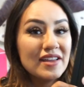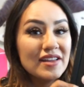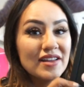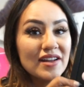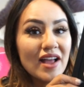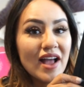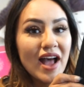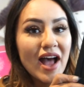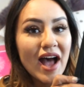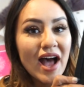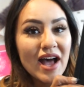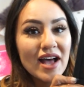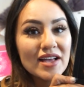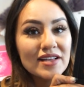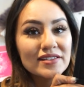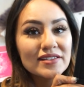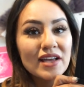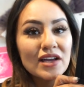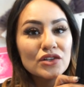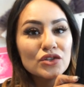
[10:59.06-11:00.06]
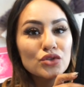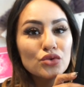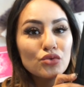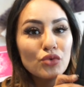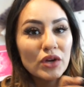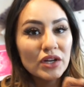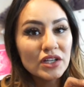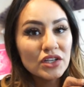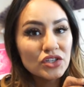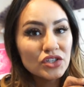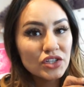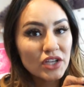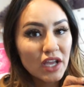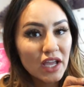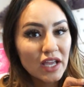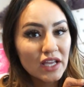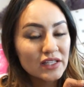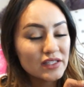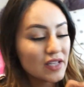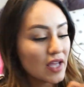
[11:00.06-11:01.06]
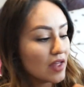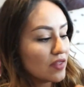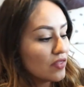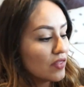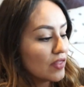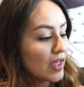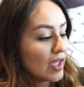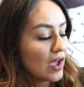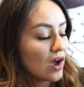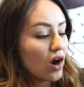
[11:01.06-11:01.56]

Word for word: It has twenty shades, and they